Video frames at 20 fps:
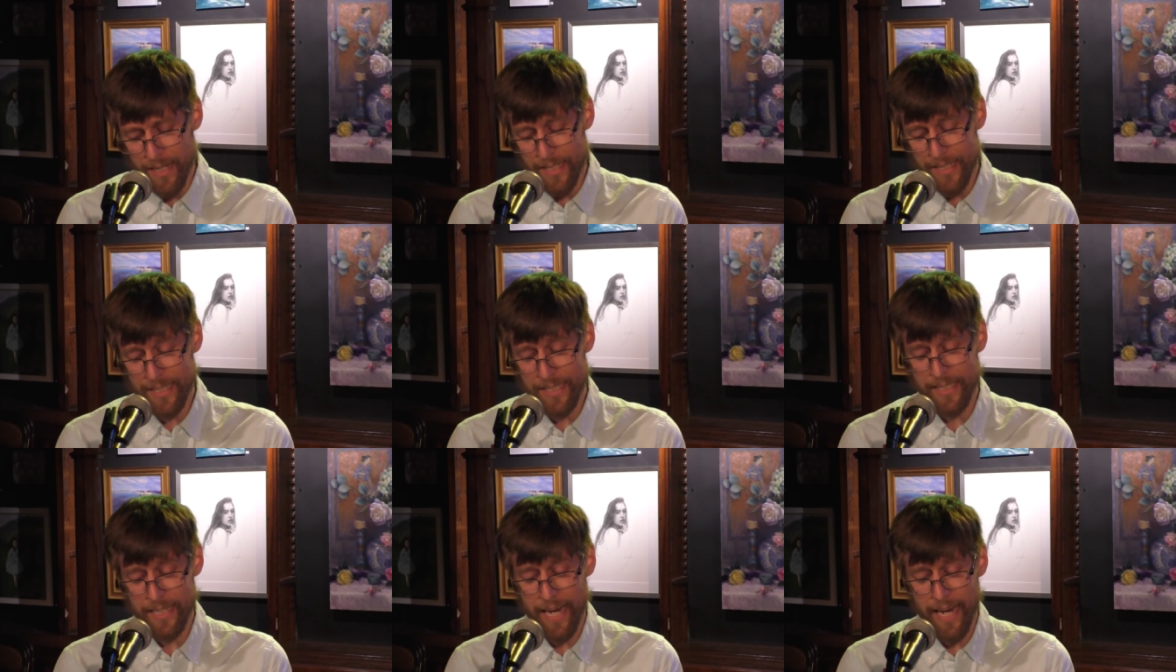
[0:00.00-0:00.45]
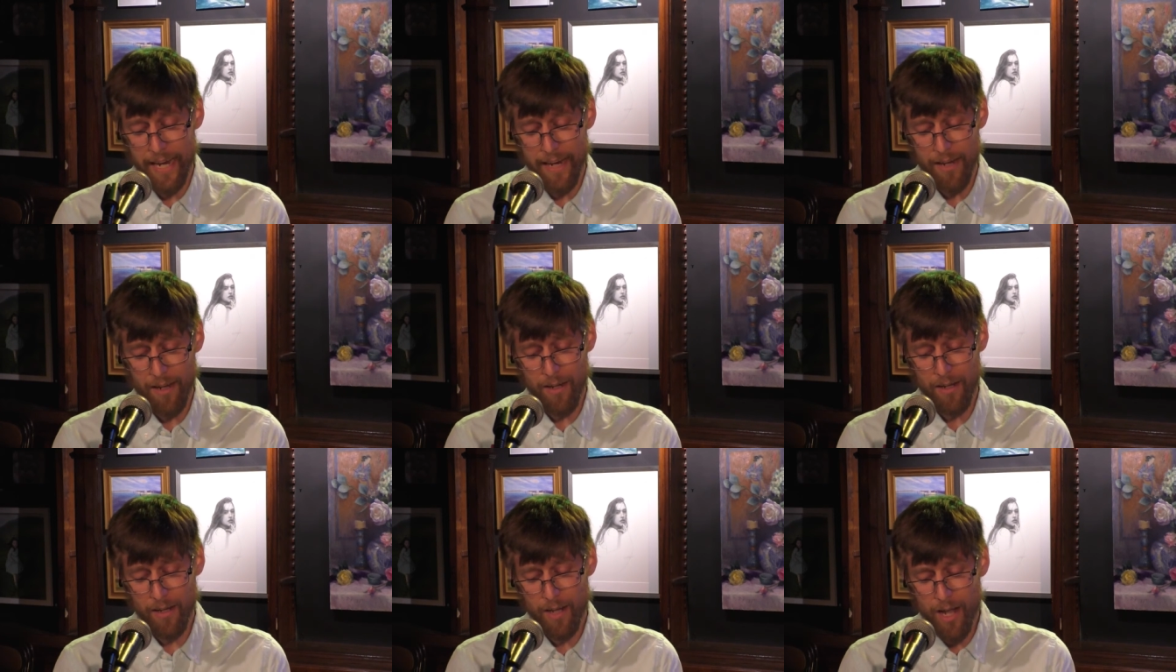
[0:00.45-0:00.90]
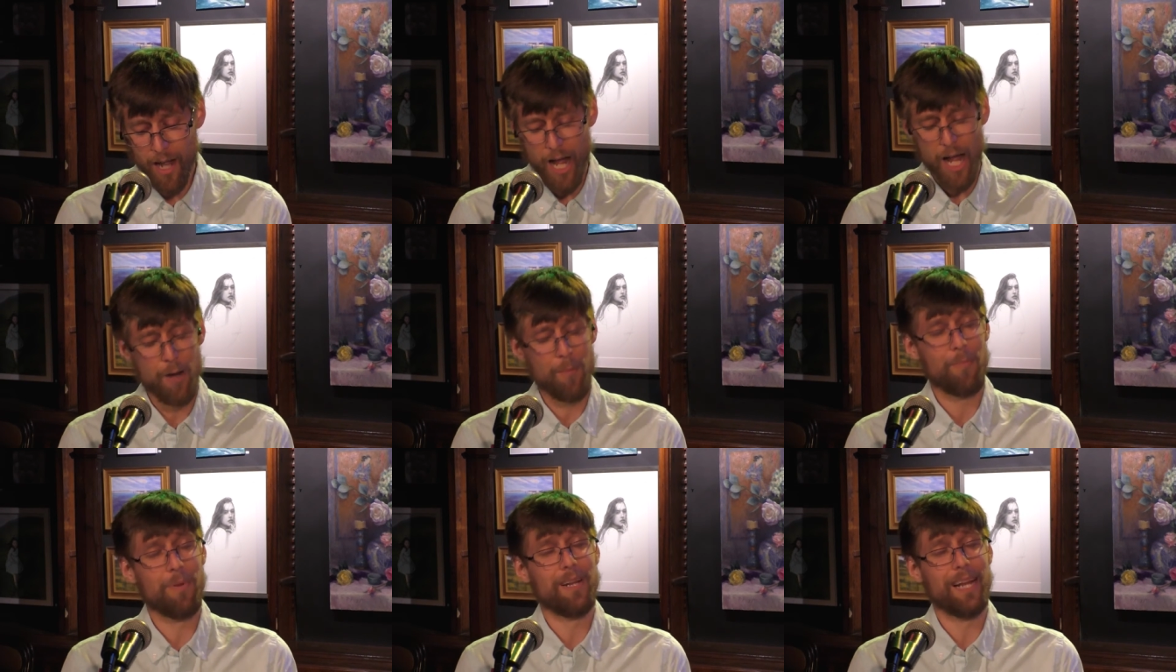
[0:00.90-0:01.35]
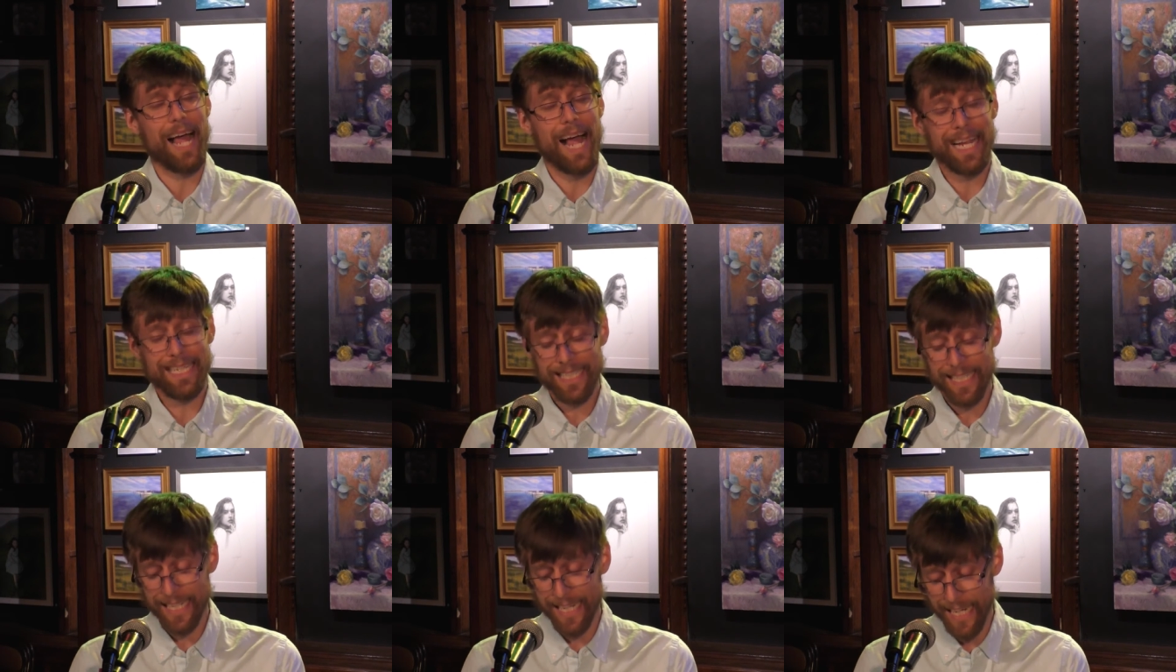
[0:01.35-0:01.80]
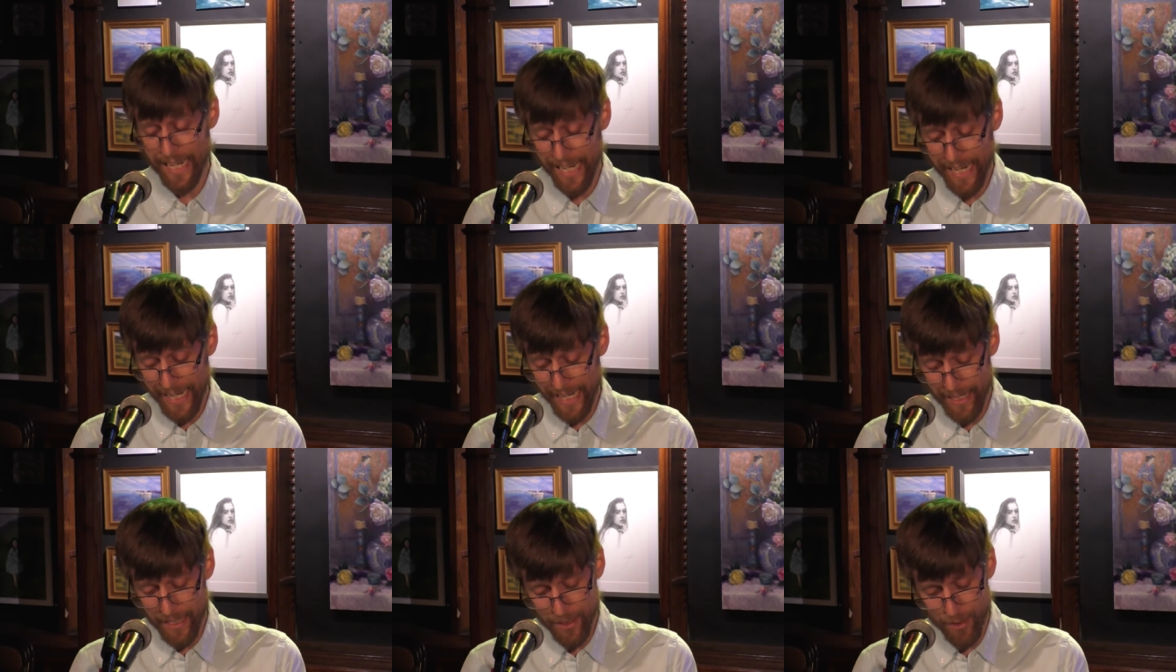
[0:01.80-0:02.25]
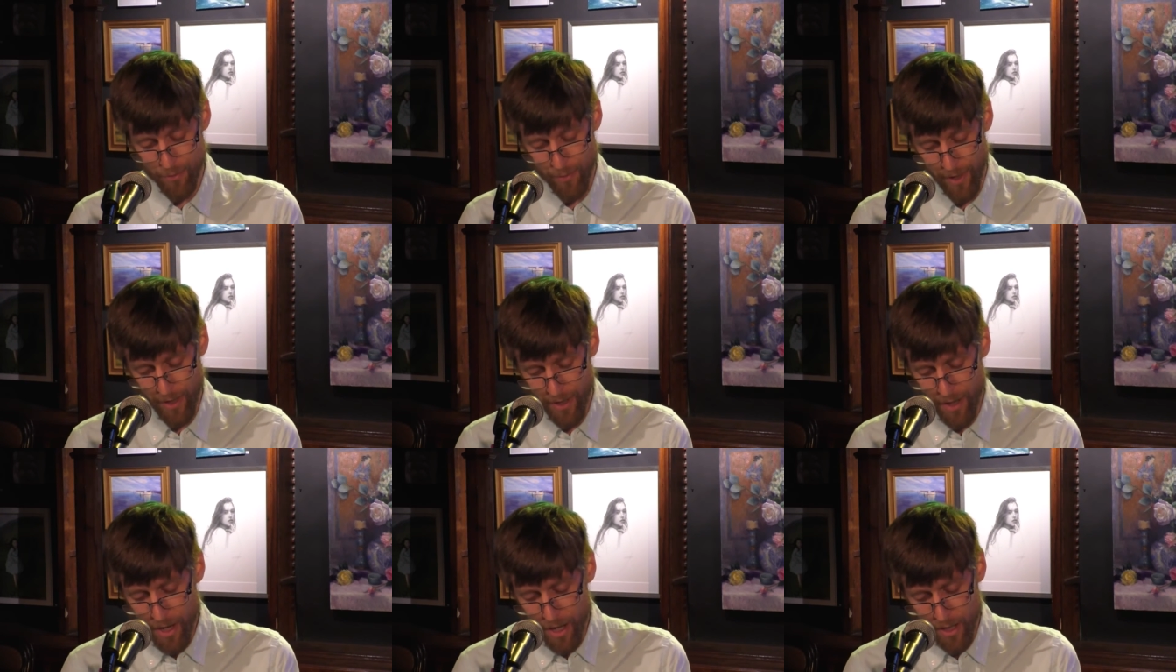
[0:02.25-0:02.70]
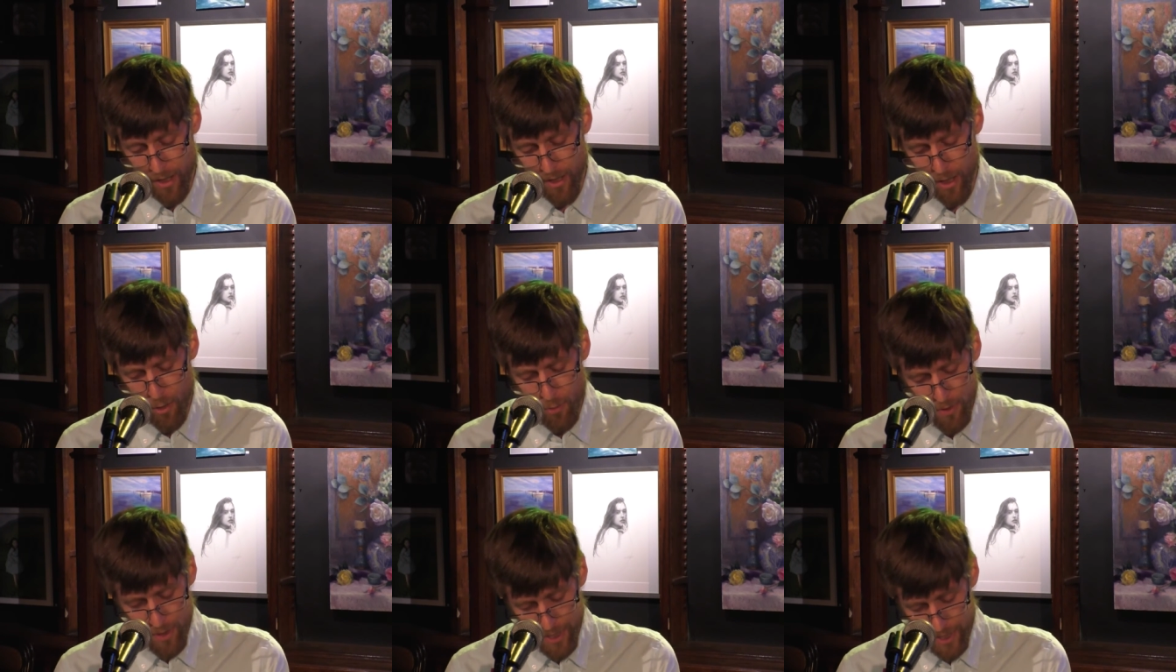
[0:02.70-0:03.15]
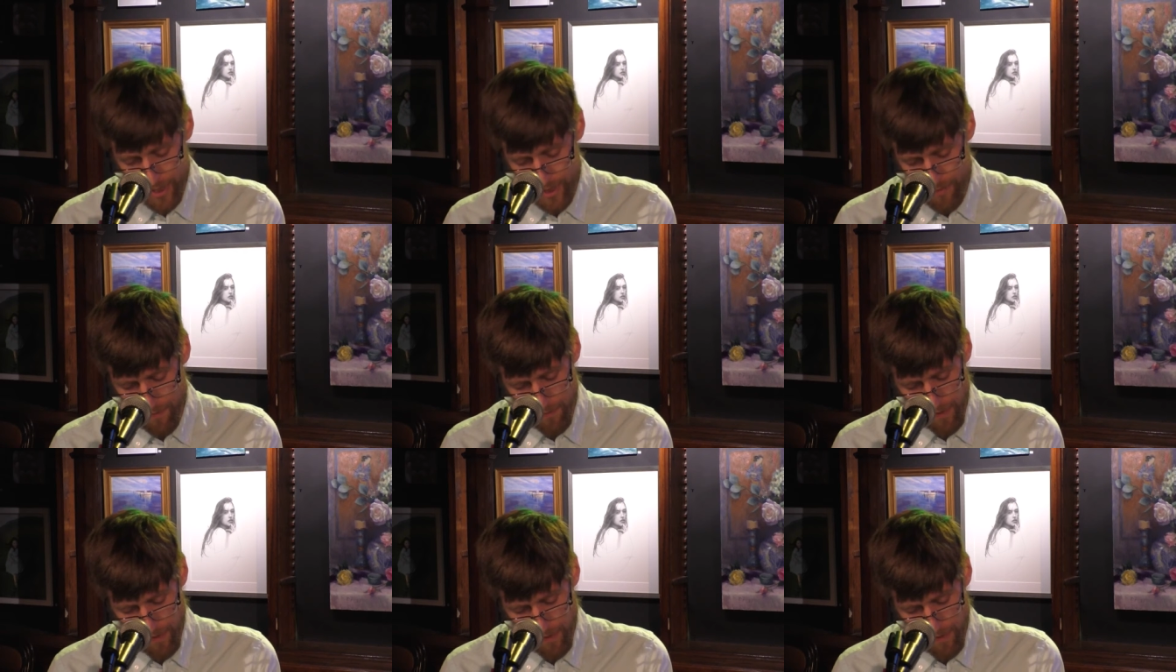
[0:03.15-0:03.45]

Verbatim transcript: sail on placid lakes where lotus